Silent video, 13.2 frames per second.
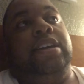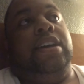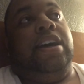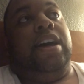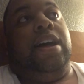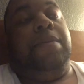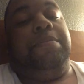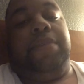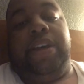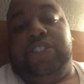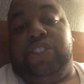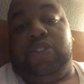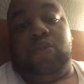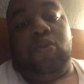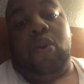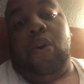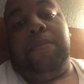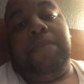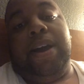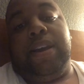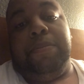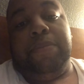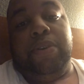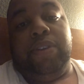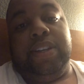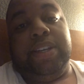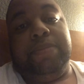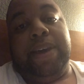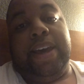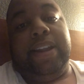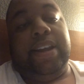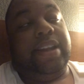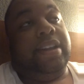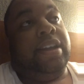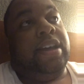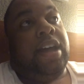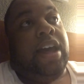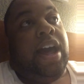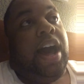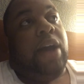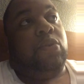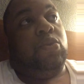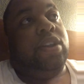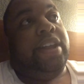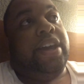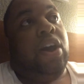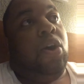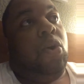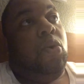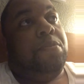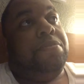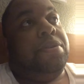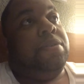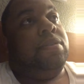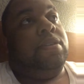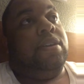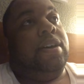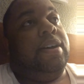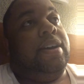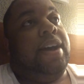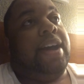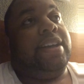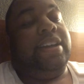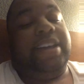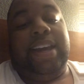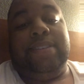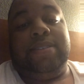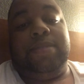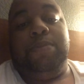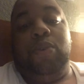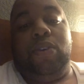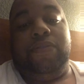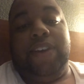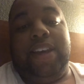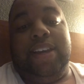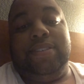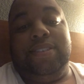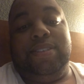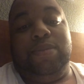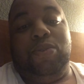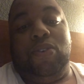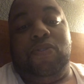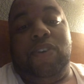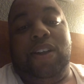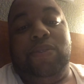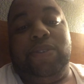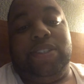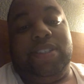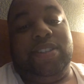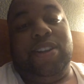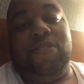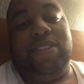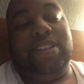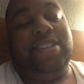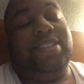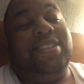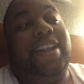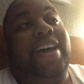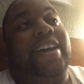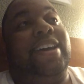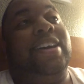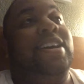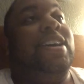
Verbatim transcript: um, and just growing my community, man. And I really hope uh, I can gain some more fans, some more followers. You know, this is like,